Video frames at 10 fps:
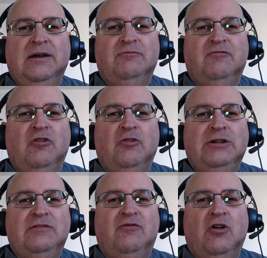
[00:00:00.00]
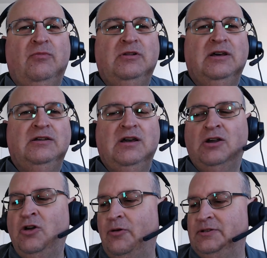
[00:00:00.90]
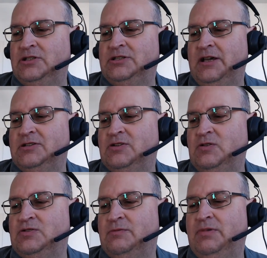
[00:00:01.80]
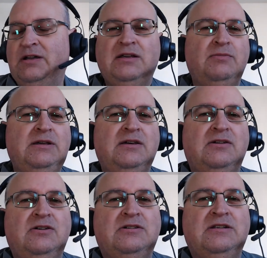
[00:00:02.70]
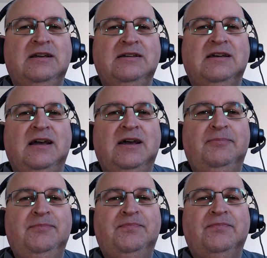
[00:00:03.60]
for it from, like going to Tesco's and buying beer, because like, going